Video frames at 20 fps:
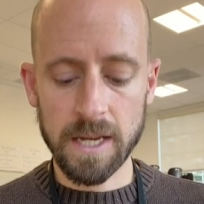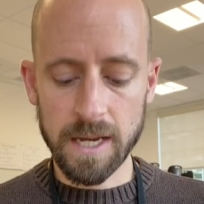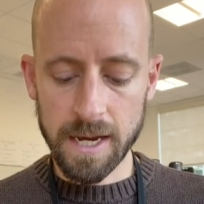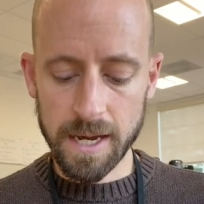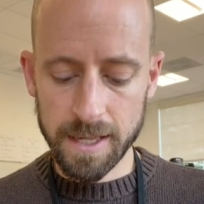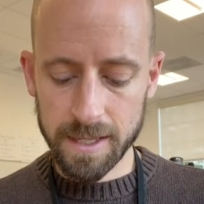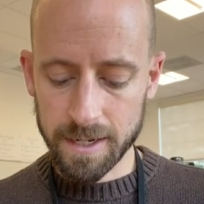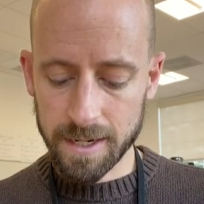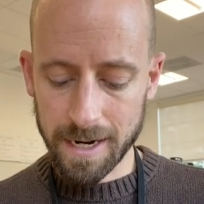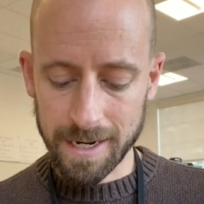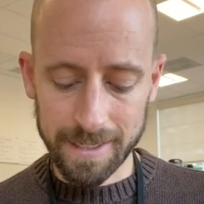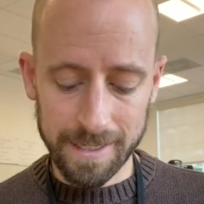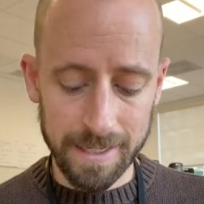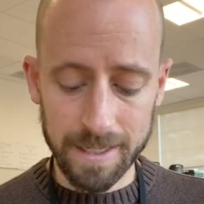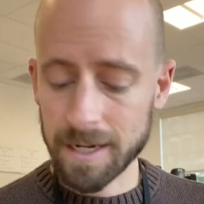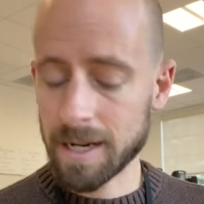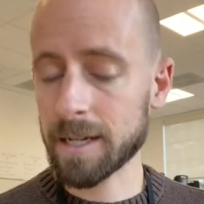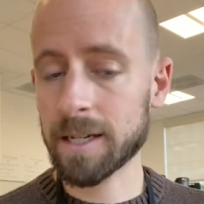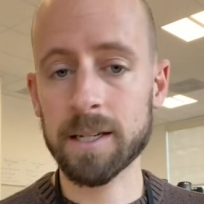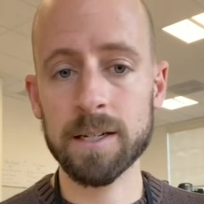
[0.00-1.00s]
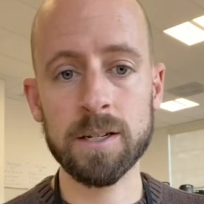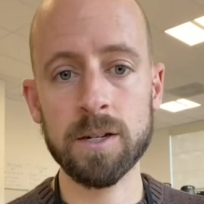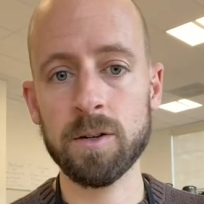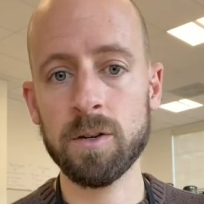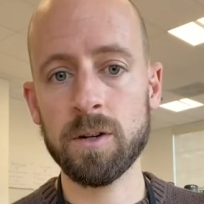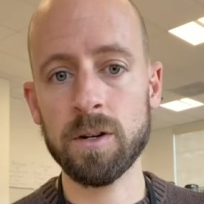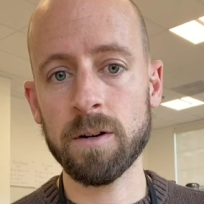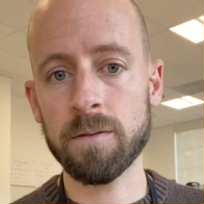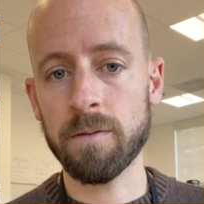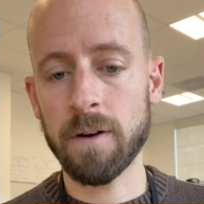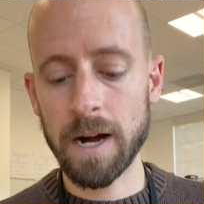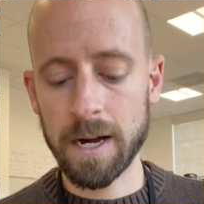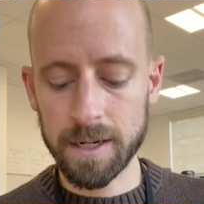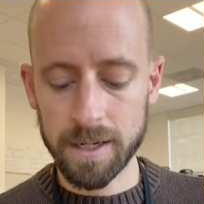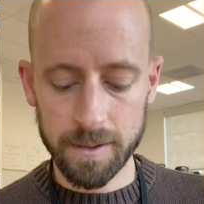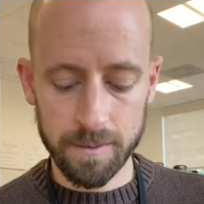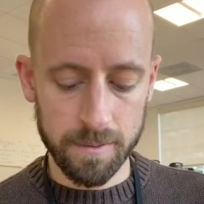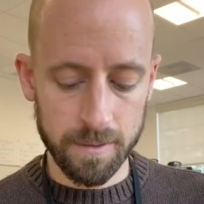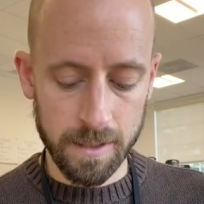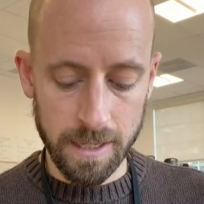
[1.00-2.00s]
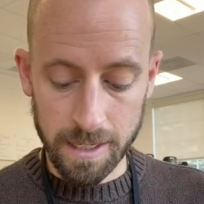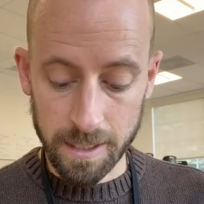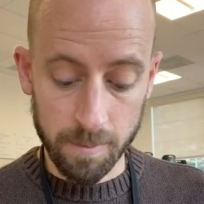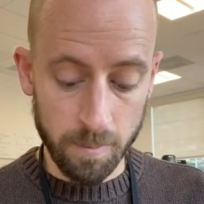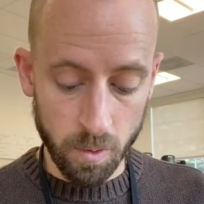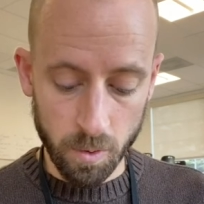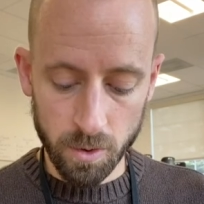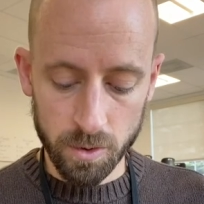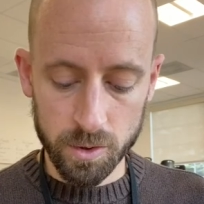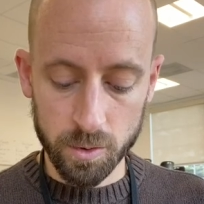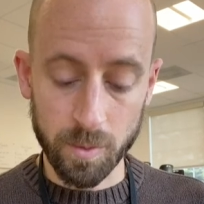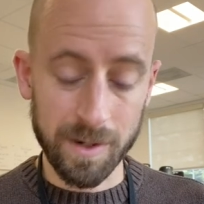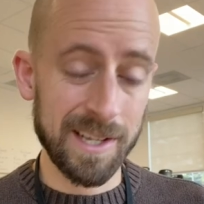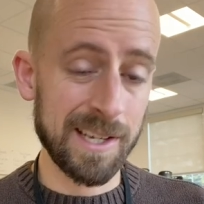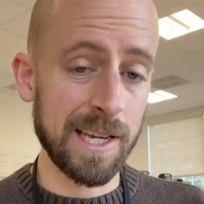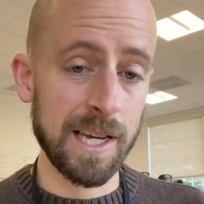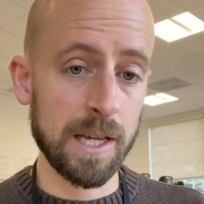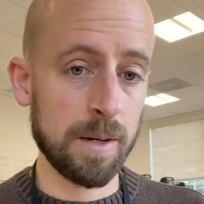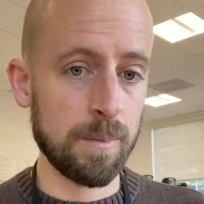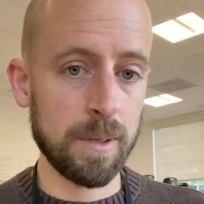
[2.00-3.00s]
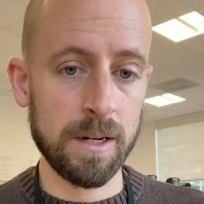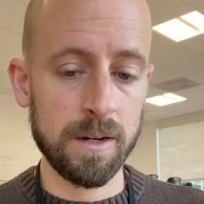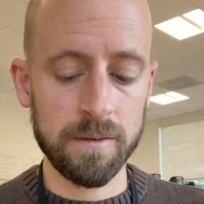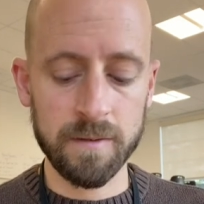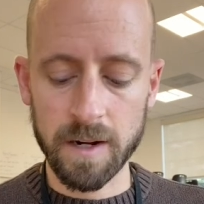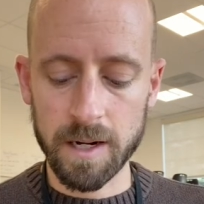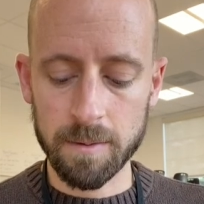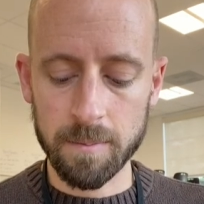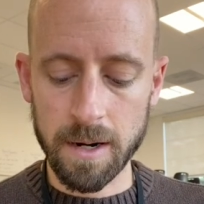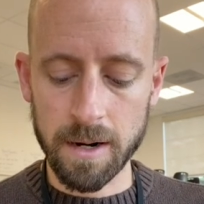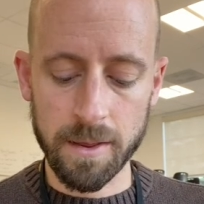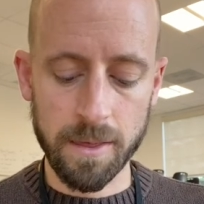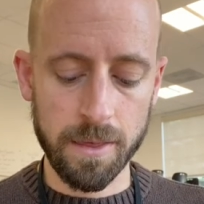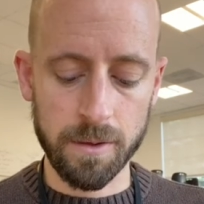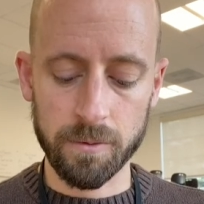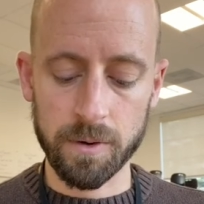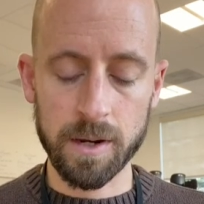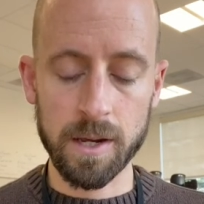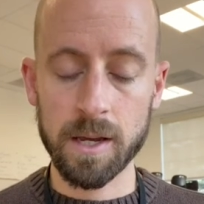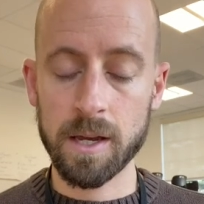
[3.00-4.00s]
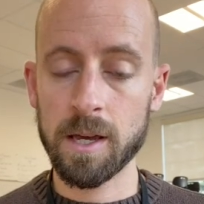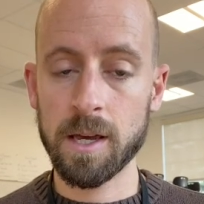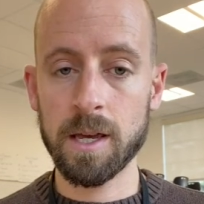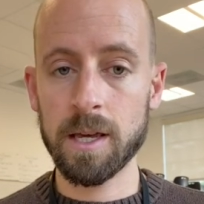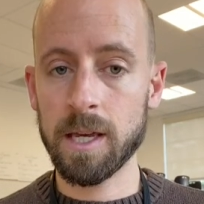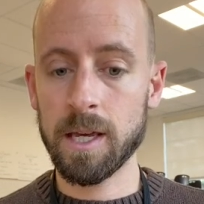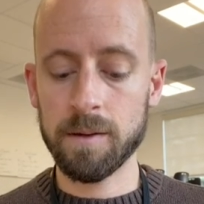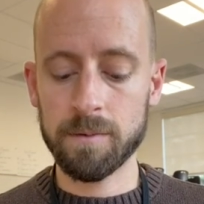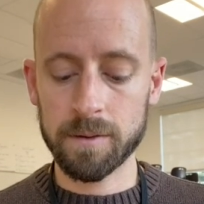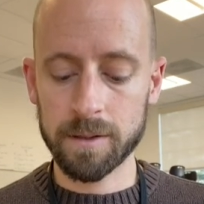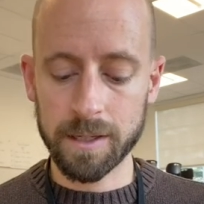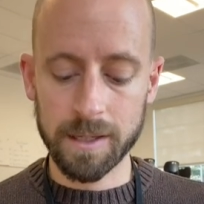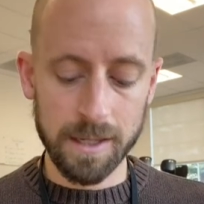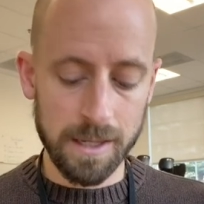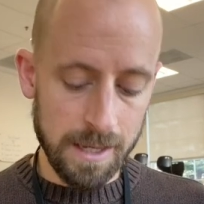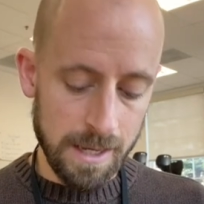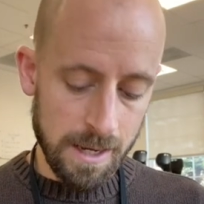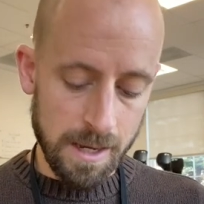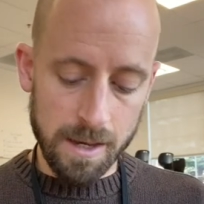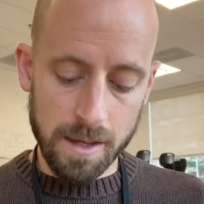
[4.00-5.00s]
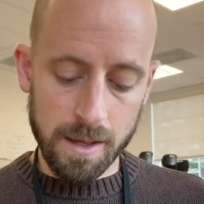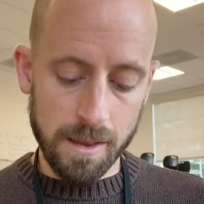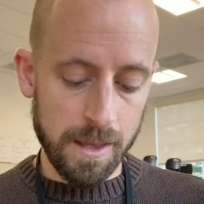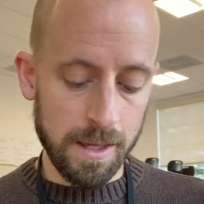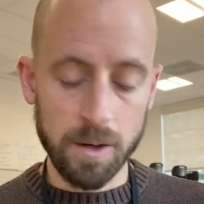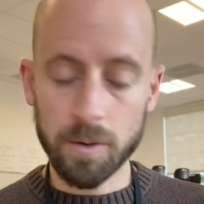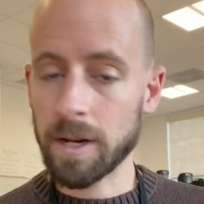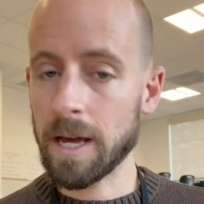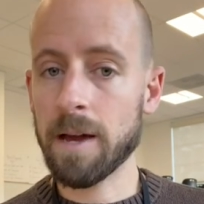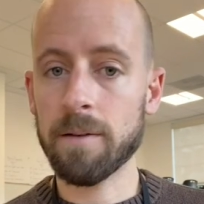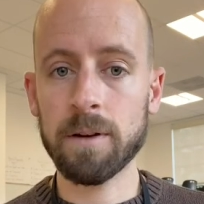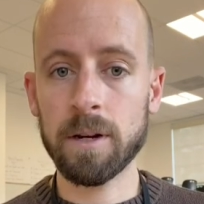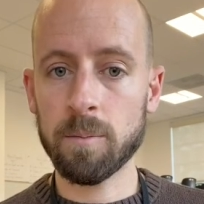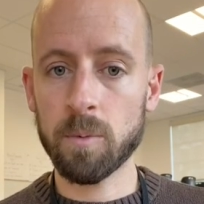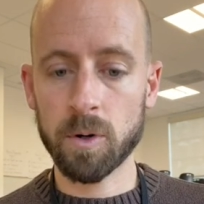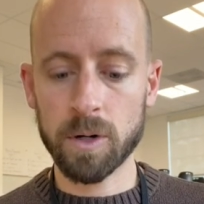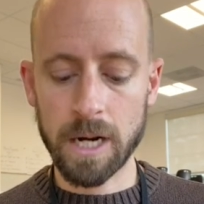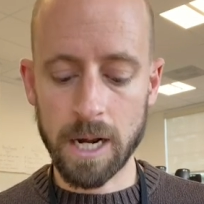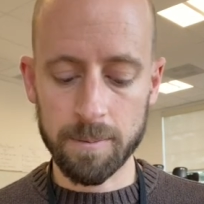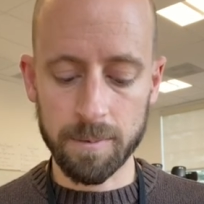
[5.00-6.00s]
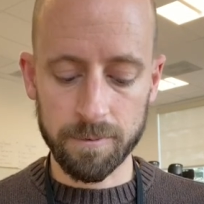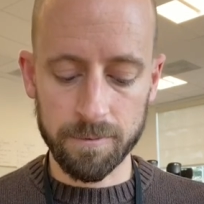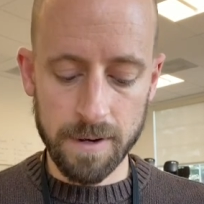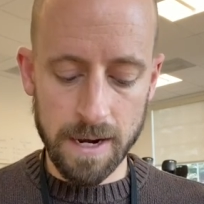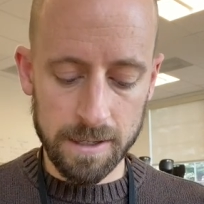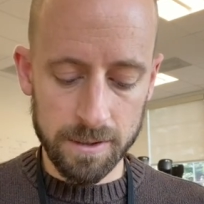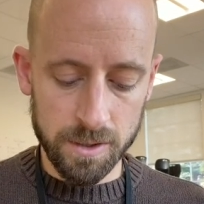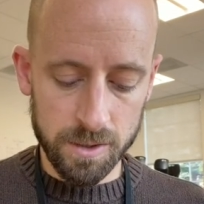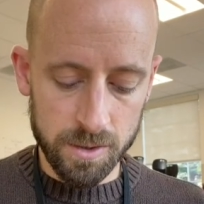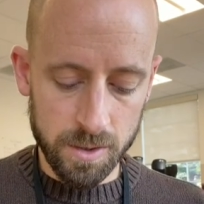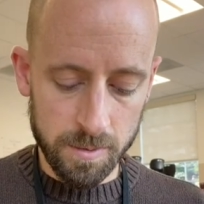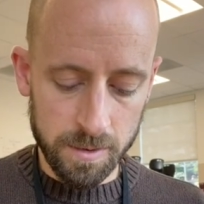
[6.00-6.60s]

And I cannot continue to divide it anymore. 20 can't be divided by 3 evenly. They don't have any more common factors, so I'm